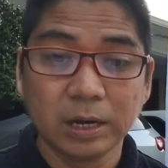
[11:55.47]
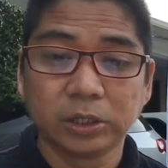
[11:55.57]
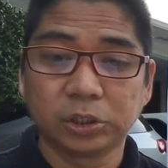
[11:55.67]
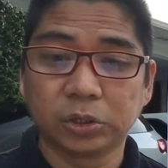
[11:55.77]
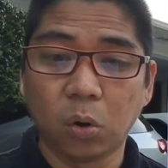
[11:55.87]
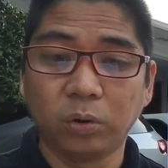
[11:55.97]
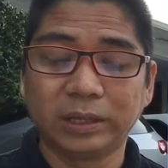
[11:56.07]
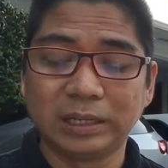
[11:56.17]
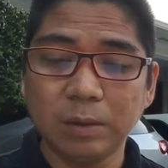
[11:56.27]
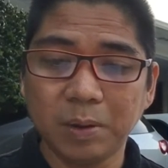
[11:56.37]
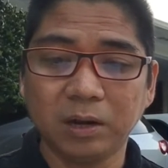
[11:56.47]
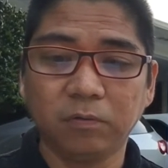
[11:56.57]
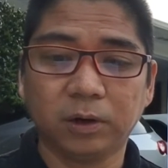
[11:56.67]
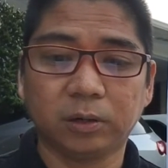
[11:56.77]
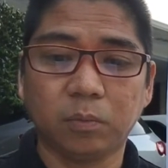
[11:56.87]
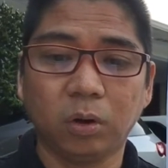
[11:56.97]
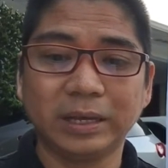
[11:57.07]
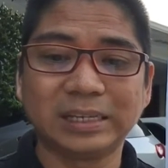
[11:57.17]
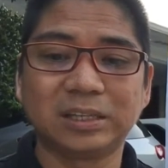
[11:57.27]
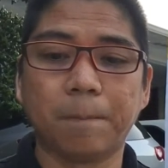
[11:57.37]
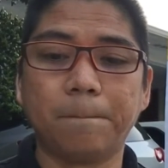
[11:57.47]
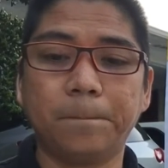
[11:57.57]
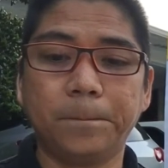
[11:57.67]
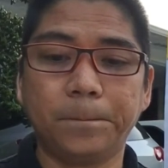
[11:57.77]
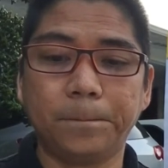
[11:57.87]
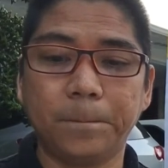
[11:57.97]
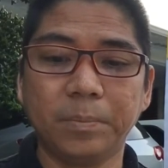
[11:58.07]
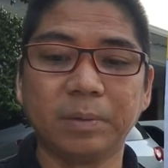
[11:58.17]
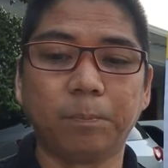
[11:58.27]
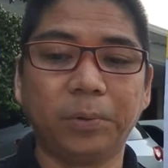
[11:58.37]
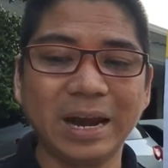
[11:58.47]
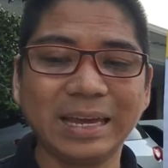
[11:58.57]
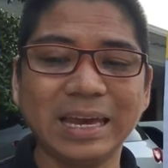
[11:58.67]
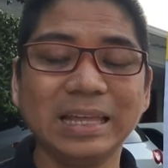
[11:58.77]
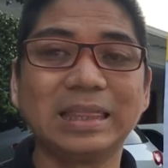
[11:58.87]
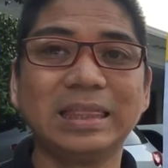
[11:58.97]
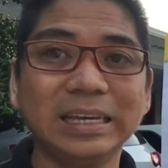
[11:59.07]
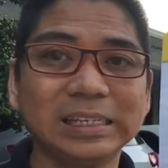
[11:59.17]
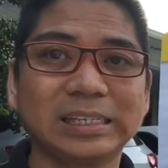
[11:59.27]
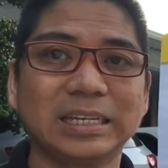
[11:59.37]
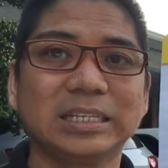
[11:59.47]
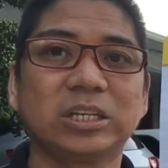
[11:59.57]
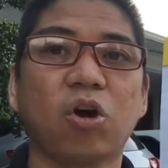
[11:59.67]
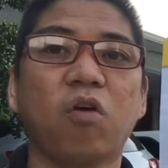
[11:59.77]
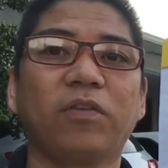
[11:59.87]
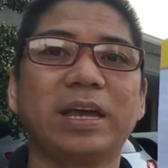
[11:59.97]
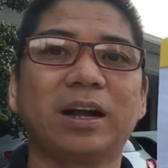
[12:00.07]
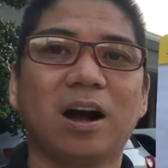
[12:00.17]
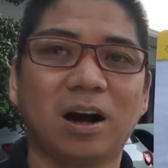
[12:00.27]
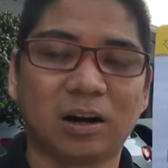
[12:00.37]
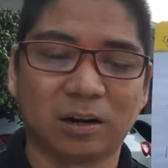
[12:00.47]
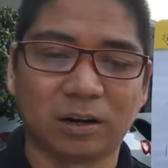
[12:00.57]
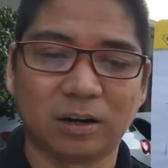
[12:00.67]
So the dependent variable is the braking distance of a car.